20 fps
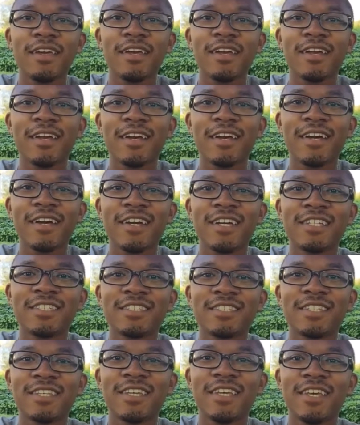Hey
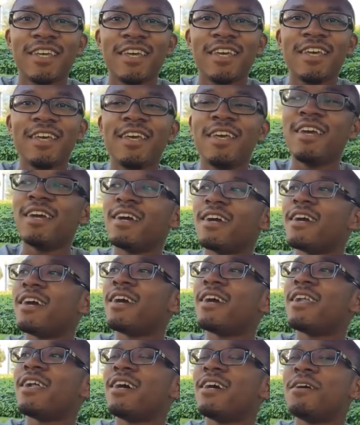guys.
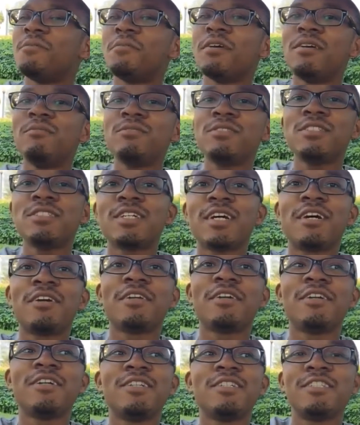Alright, um, I'm just
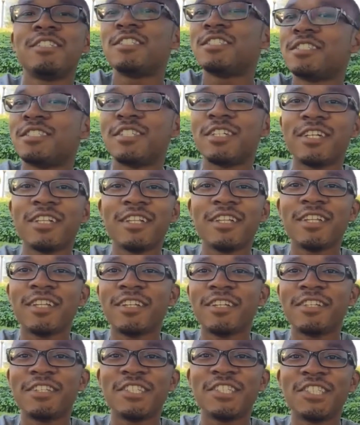out here just
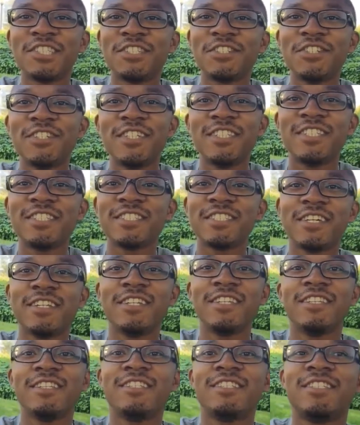chilling under a tree, just
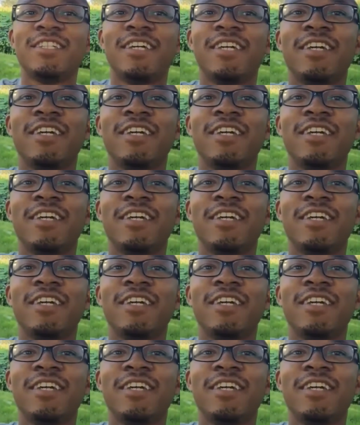under the